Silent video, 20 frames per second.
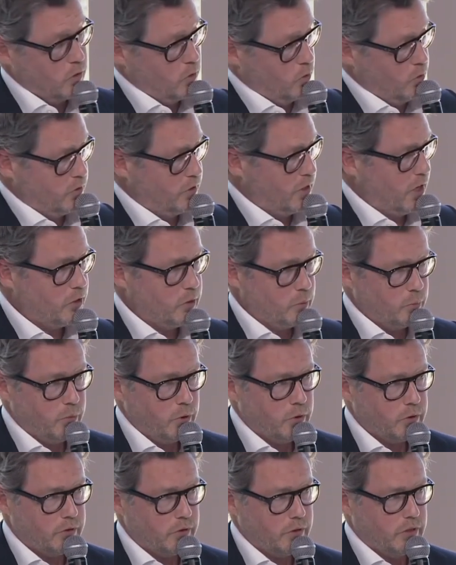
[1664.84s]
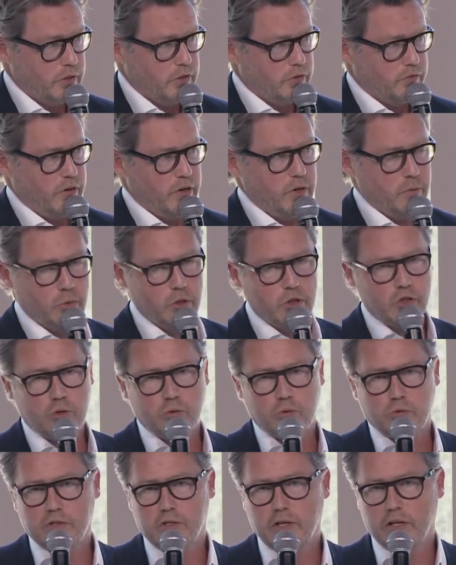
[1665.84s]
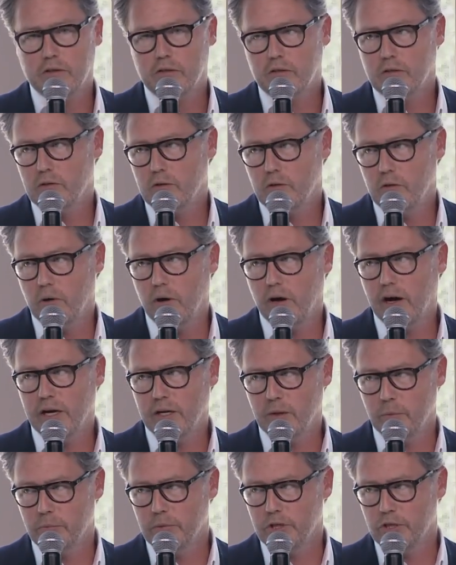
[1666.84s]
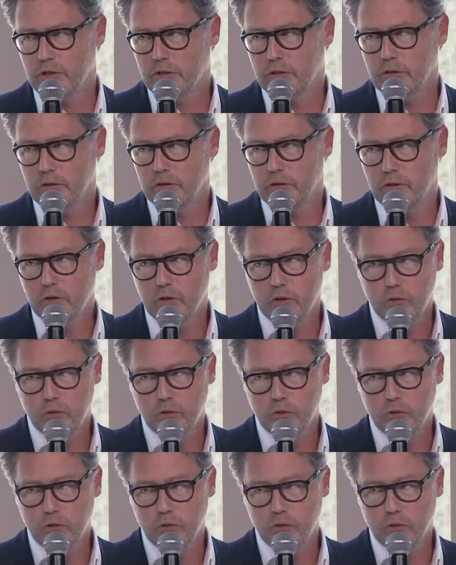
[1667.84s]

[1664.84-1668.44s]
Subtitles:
The starting point is very much to set a high ambition